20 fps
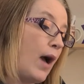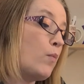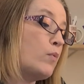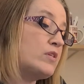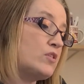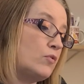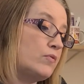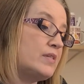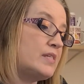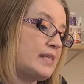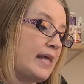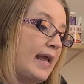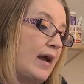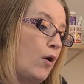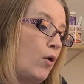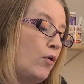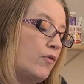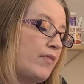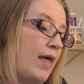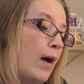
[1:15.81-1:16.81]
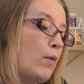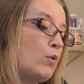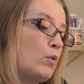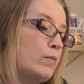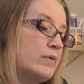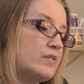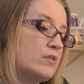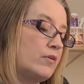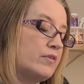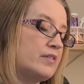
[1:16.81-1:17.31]
that was on sale. That
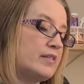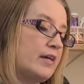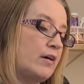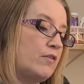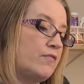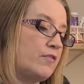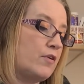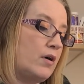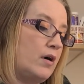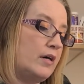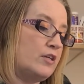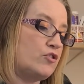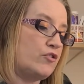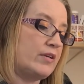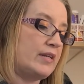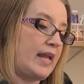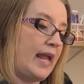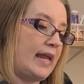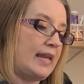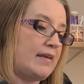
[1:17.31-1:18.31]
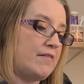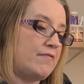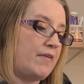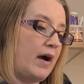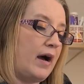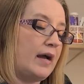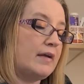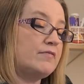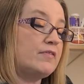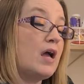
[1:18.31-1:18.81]
one was on sale for
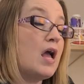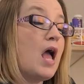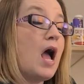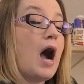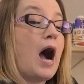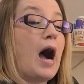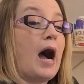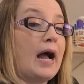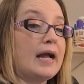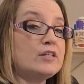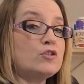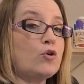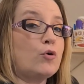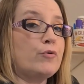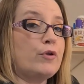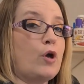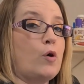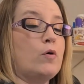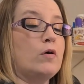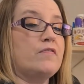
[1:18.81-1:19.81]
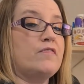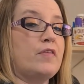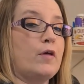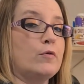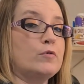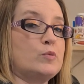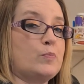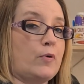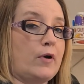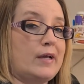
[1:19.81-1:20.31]
185. I don't know if
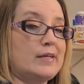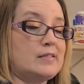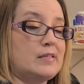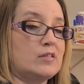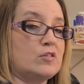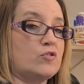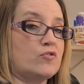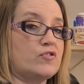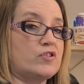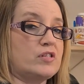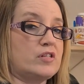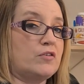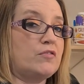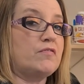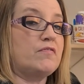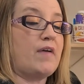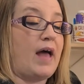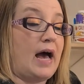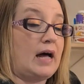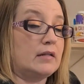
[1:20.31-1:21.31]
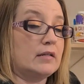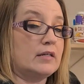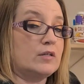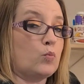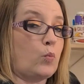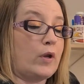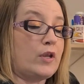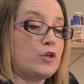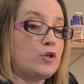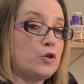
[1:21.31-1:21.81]
those prices are still
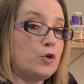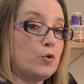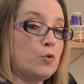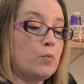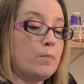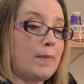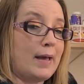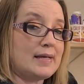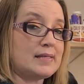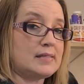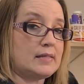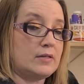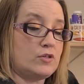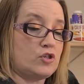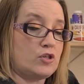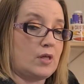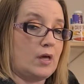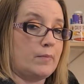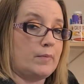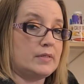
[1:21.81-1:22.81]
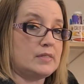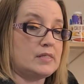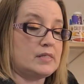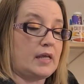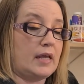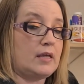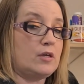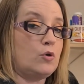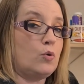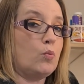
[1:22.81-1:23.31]
valid. When you message them and
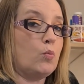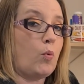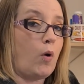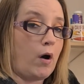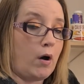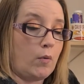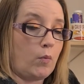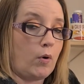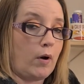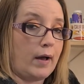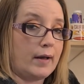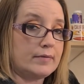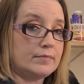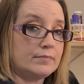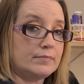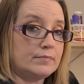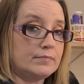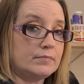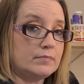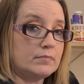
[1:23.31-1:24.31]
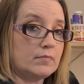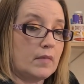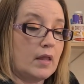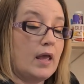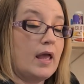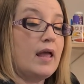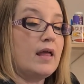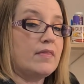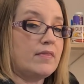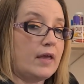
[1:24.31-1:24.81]
say you want one,
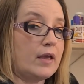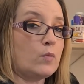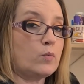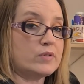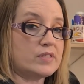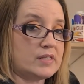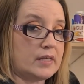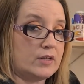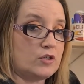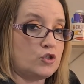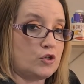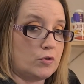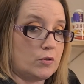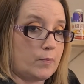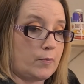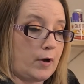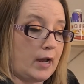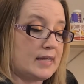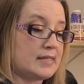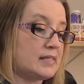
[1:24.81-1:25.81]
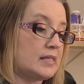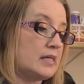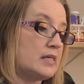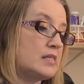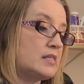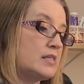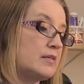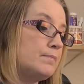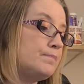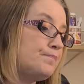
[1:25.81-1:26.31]
they will send you the
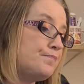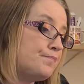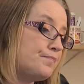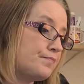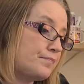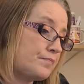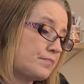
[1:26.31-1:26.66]
prices.